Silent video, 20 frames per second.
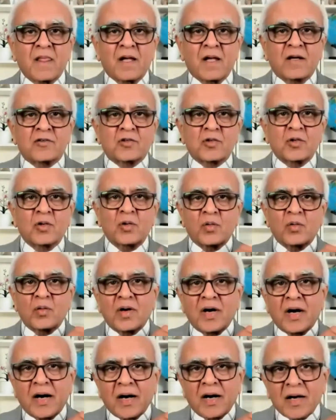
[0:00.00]
So
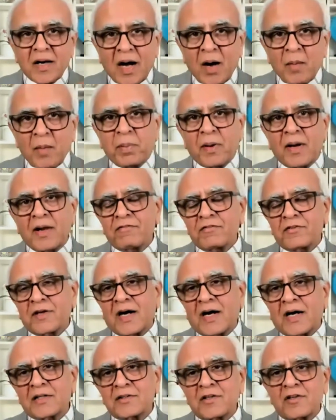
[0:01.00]
uplift
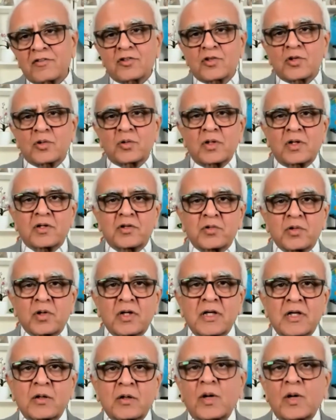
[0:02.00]
others to
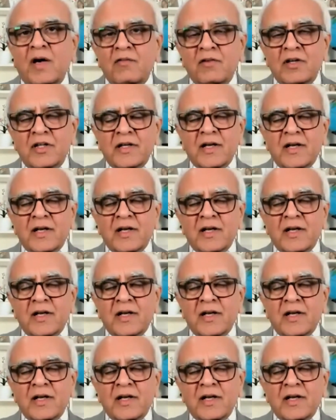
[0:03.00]
a new level, the